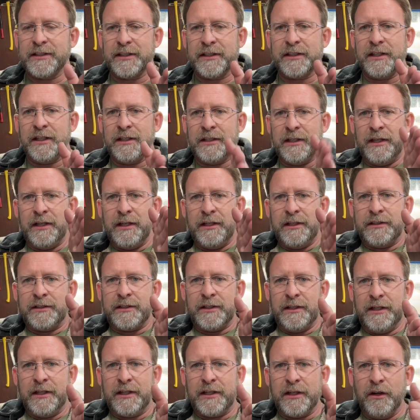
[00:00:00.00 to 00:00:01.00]

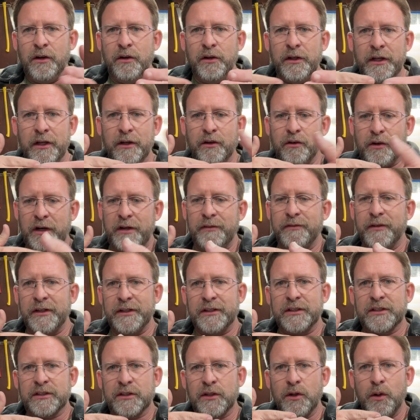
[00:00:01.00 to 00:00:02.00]
It can only engrave
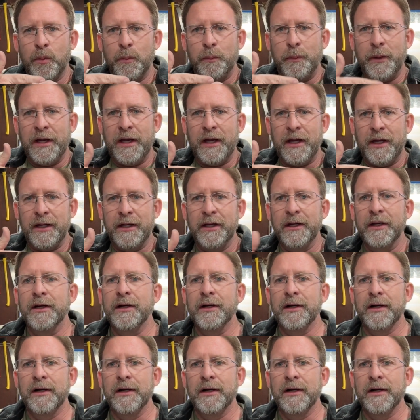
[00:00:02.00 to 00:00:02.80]
like so big,